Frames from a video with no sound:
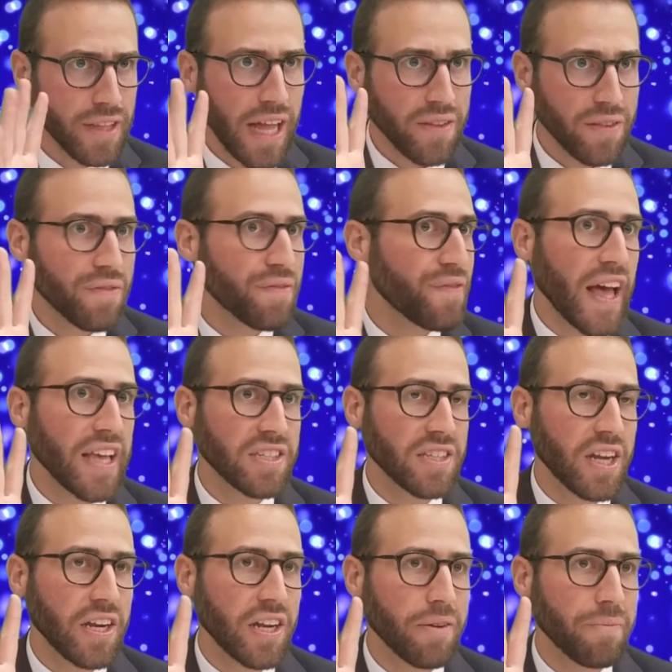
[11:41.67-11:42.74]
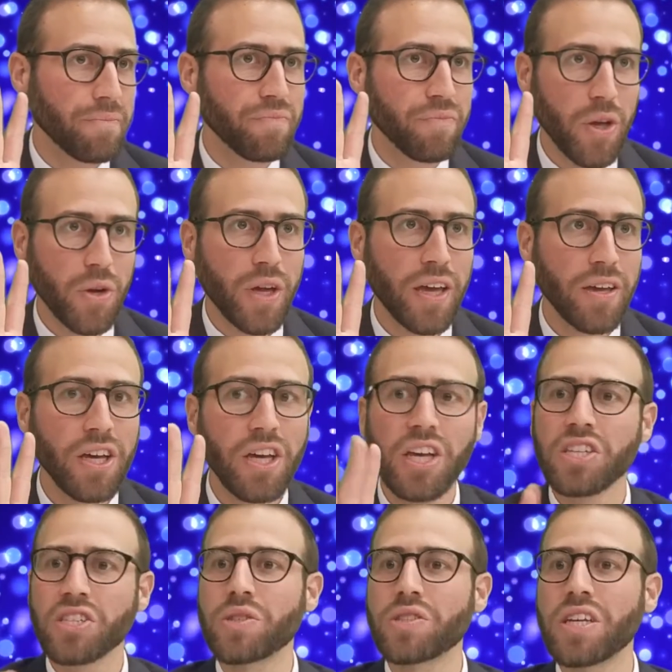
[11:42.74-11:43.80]
That's fascinating. Okay,
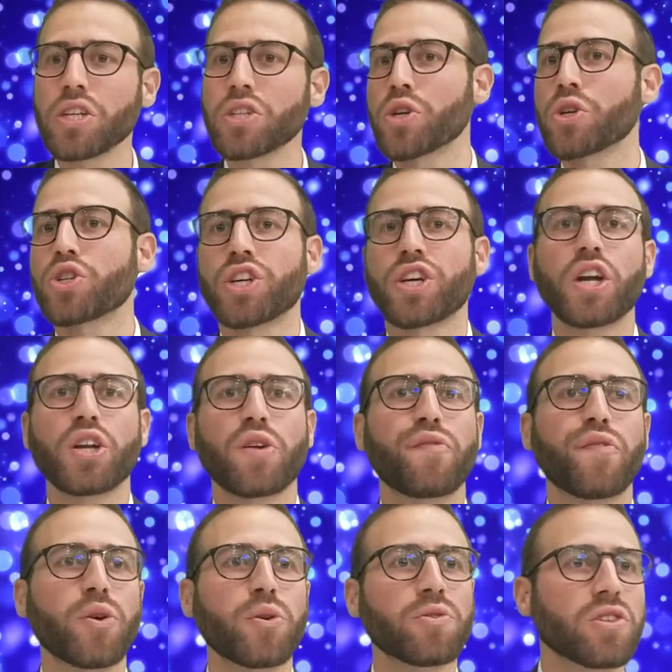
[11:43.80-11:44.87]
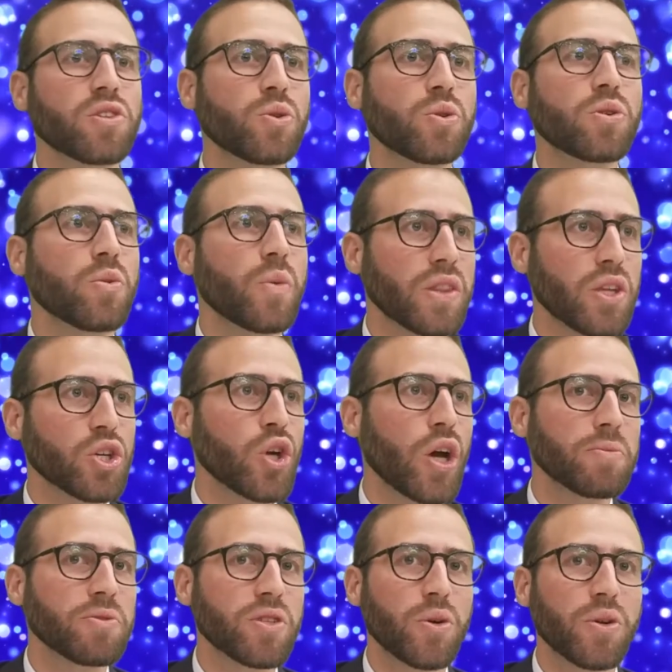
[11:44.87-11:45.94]
so instead of searching on your phones and Google what the
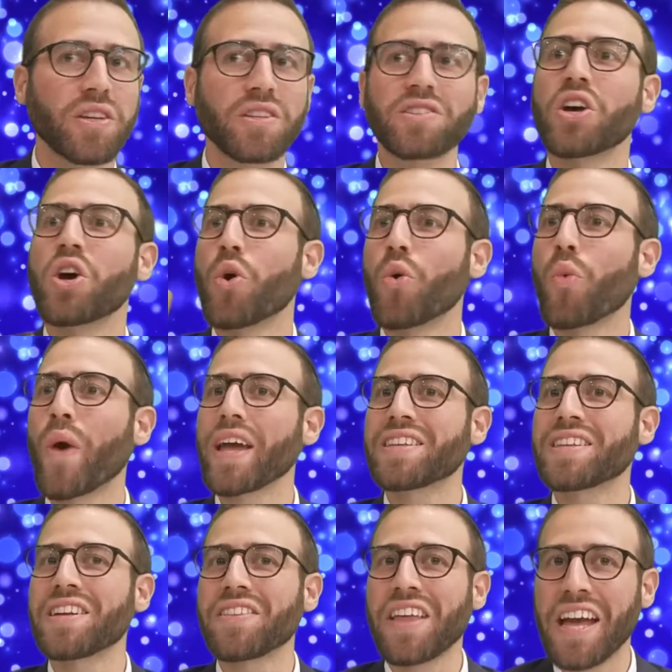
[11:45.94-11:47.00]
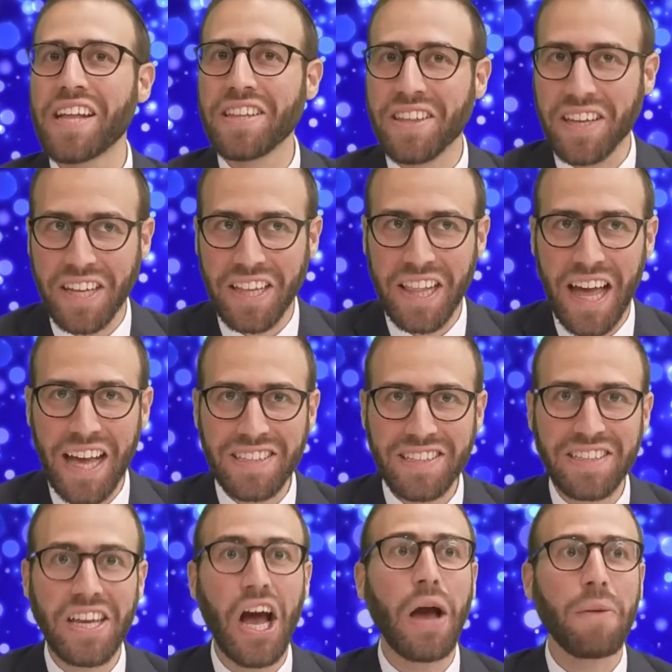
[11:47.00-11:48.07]
Shoham stone is, wait till the end of the
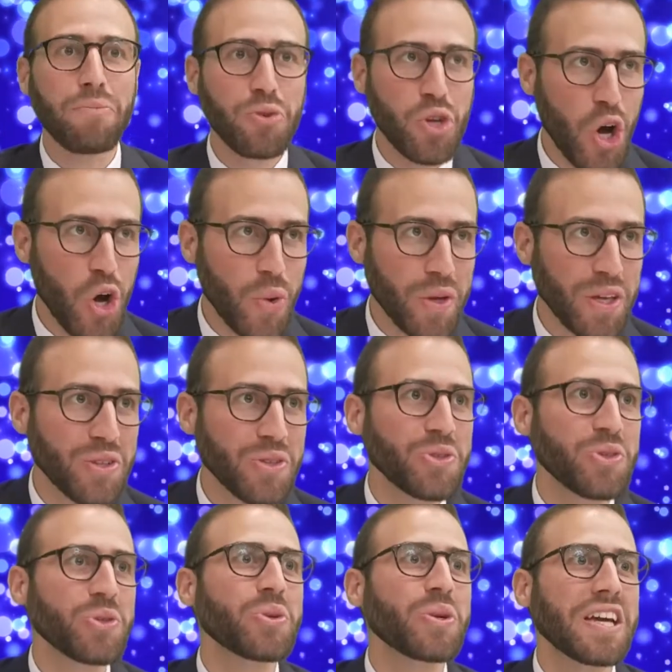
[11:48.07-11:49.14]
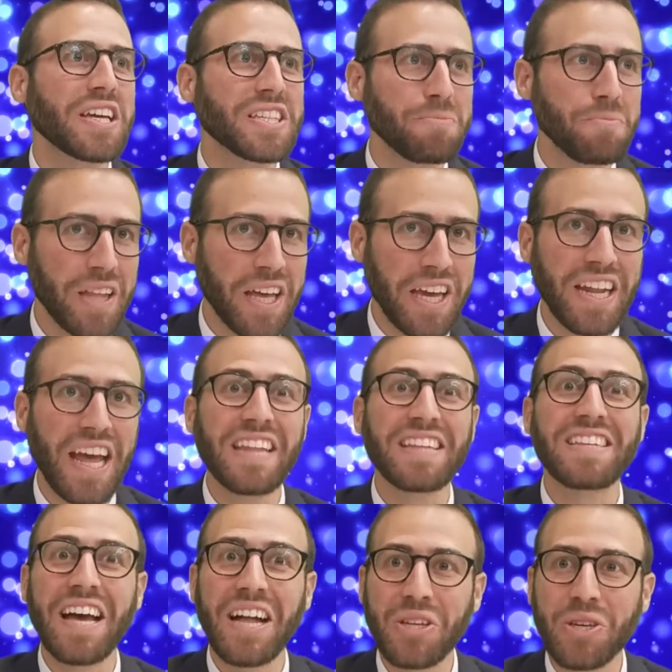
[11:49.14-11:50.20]
class. I'm going to explain
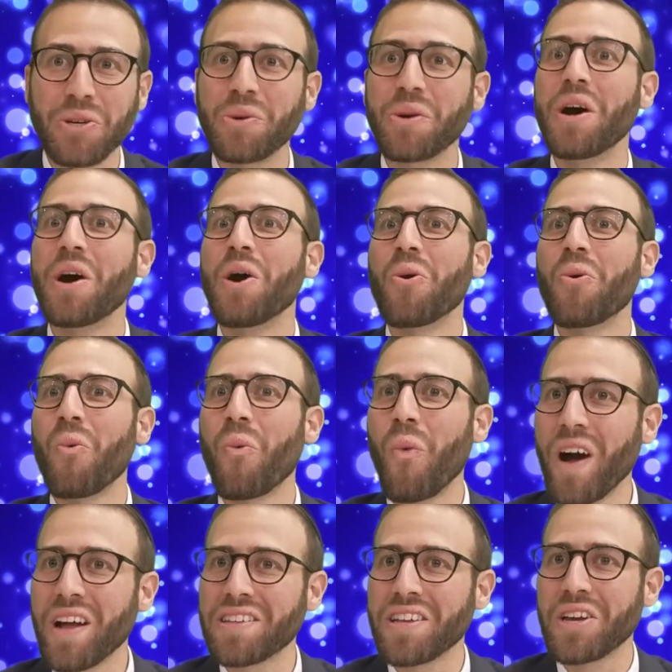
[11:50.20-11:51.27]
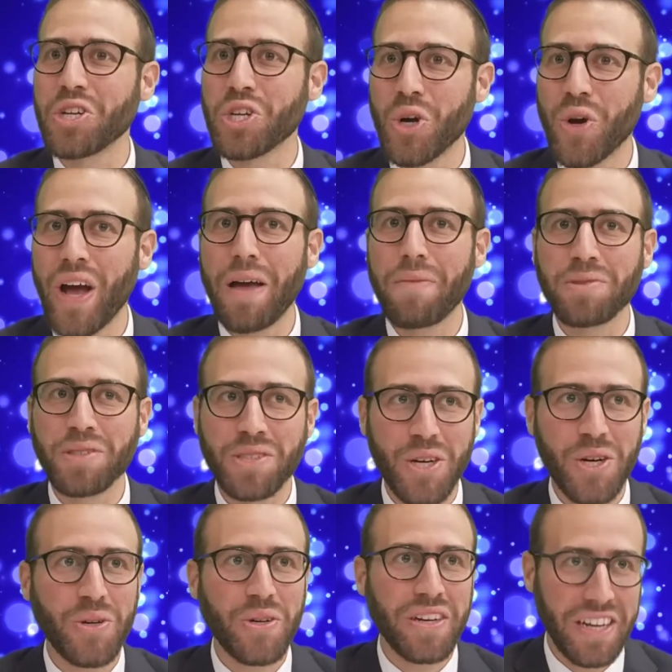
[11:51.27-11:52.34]
and tell you what a Shoham
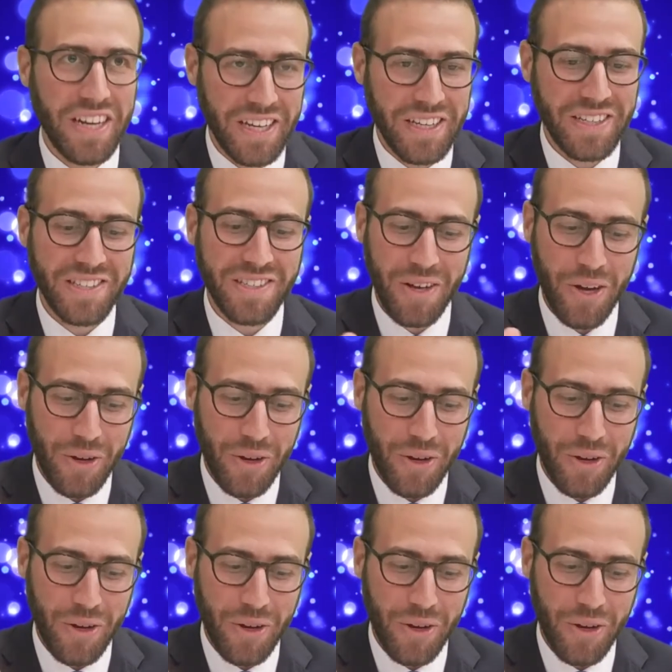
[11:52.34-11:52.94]
stone is.